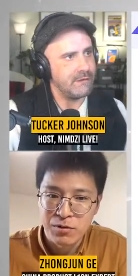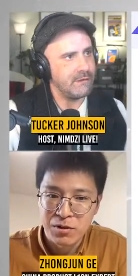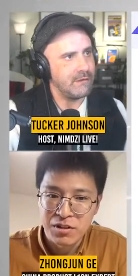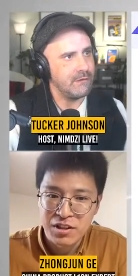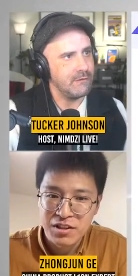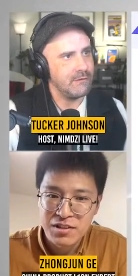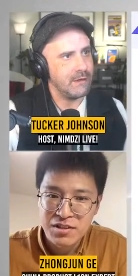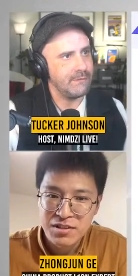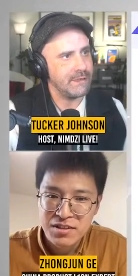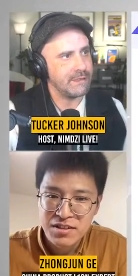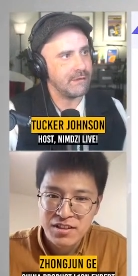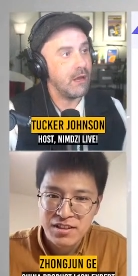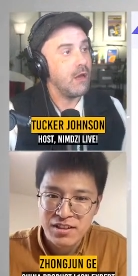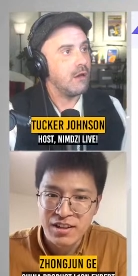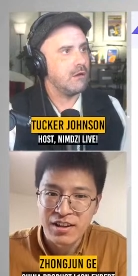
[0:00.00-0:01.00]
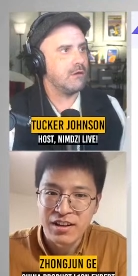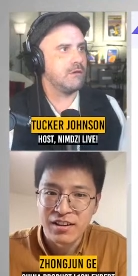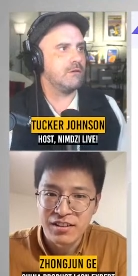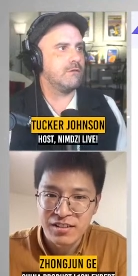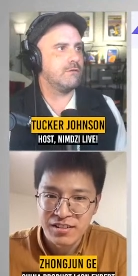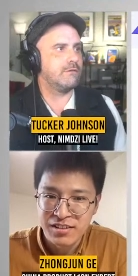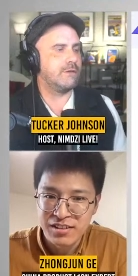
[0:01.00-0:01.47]
Speaker 1: Oh, I missed. This?
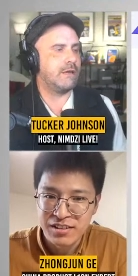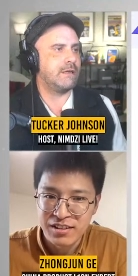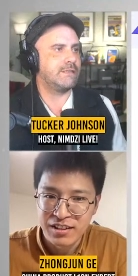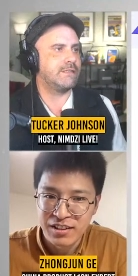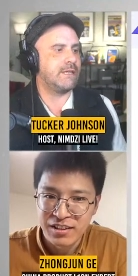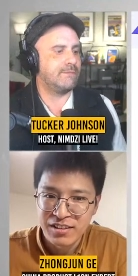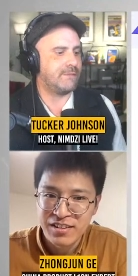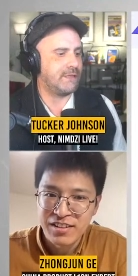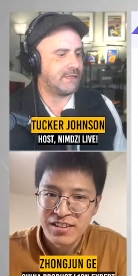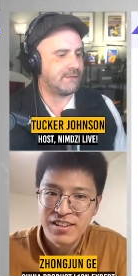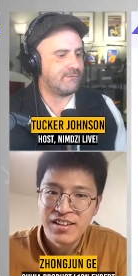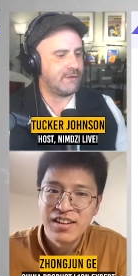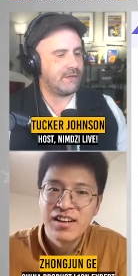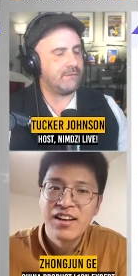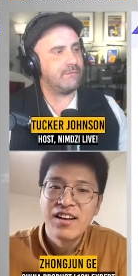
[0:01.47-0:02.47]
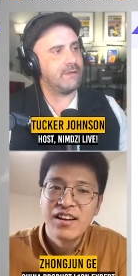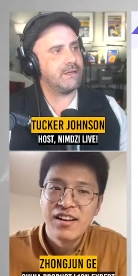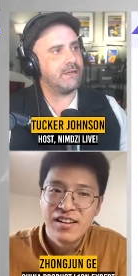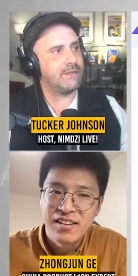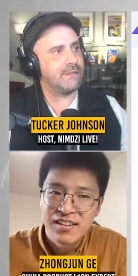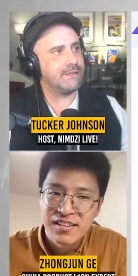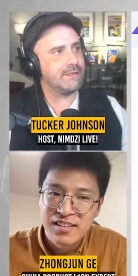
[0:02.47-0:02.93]
Oh, yeah. I skipped this one
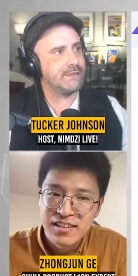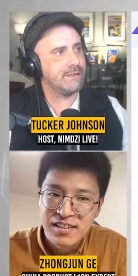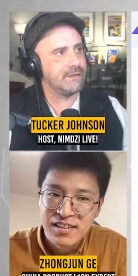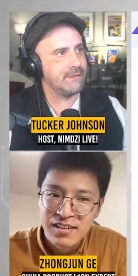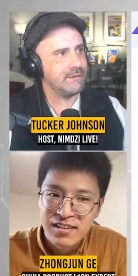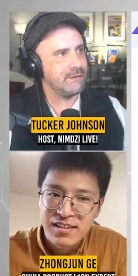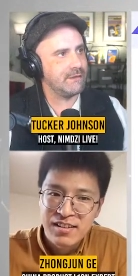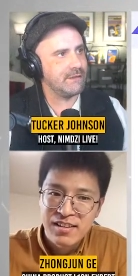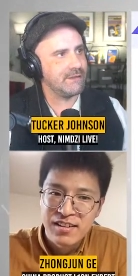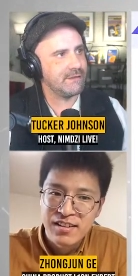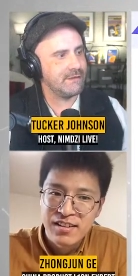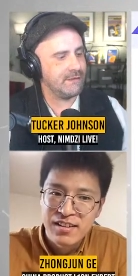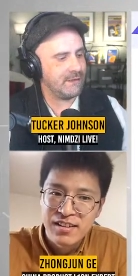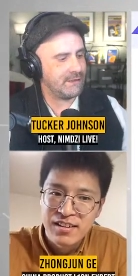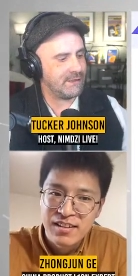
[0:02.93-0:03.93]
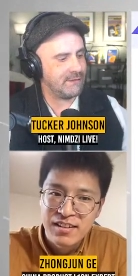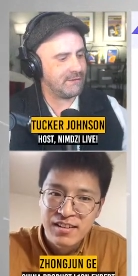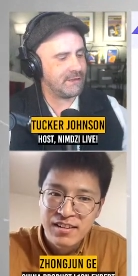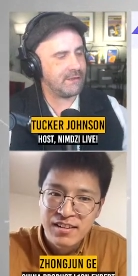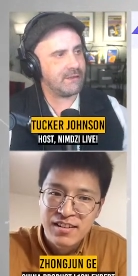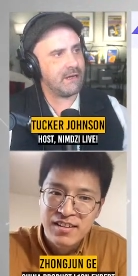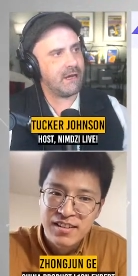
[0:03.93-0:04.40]
because it's it's
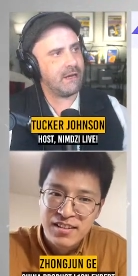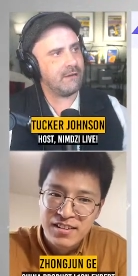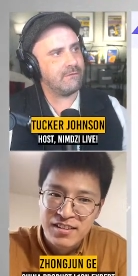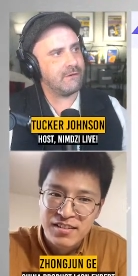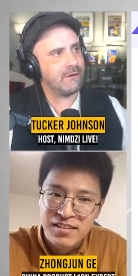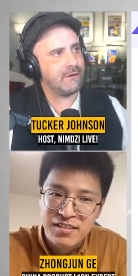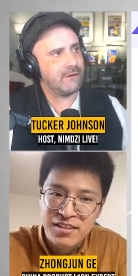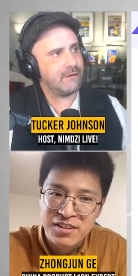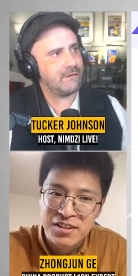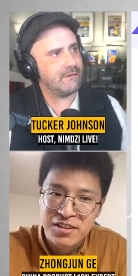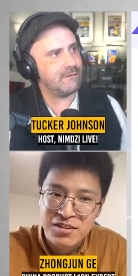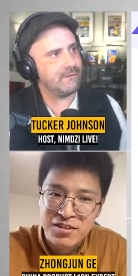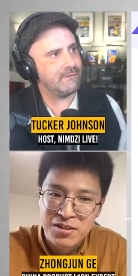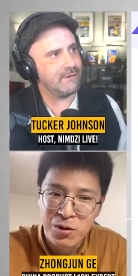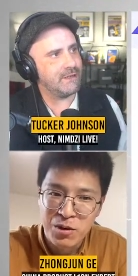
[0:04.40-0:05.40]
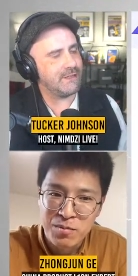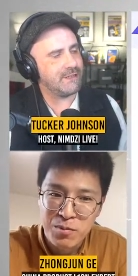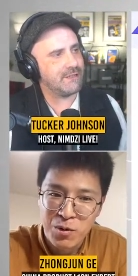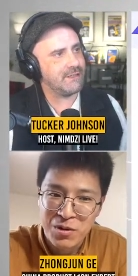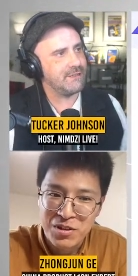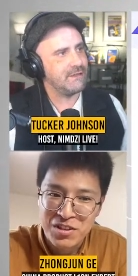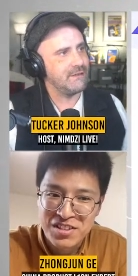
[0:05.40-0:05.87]
using the I word which this
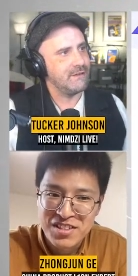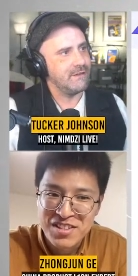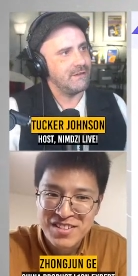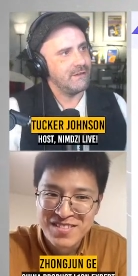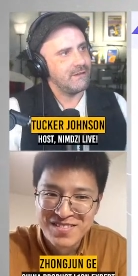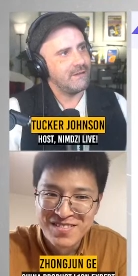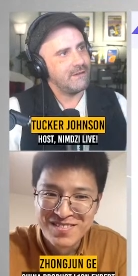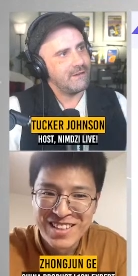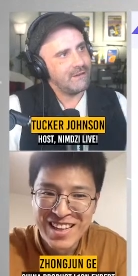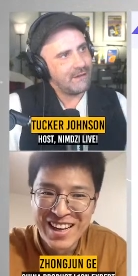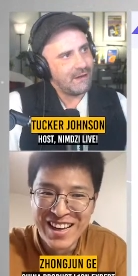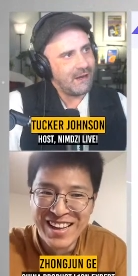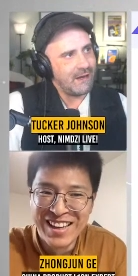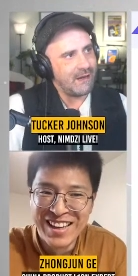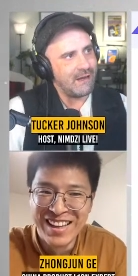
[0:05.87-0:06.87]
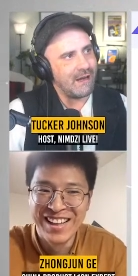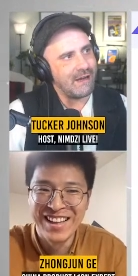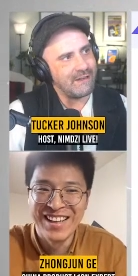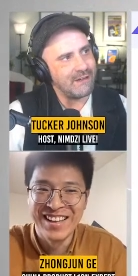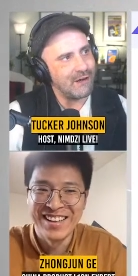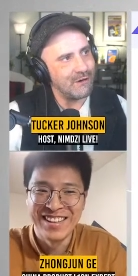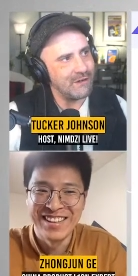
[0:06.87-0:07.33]
is
Speaker 2: so important.
Speaker 1: I, I
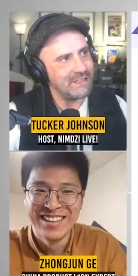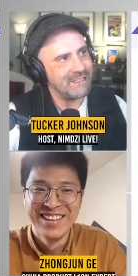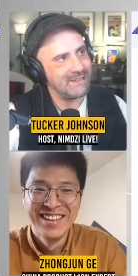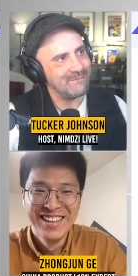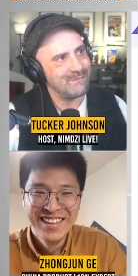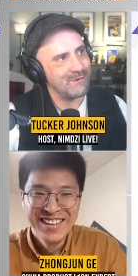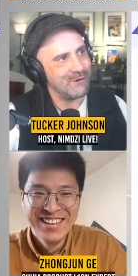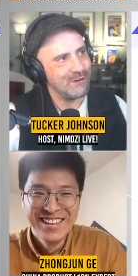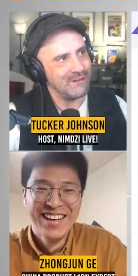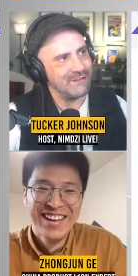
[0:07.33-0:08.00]
know it's important.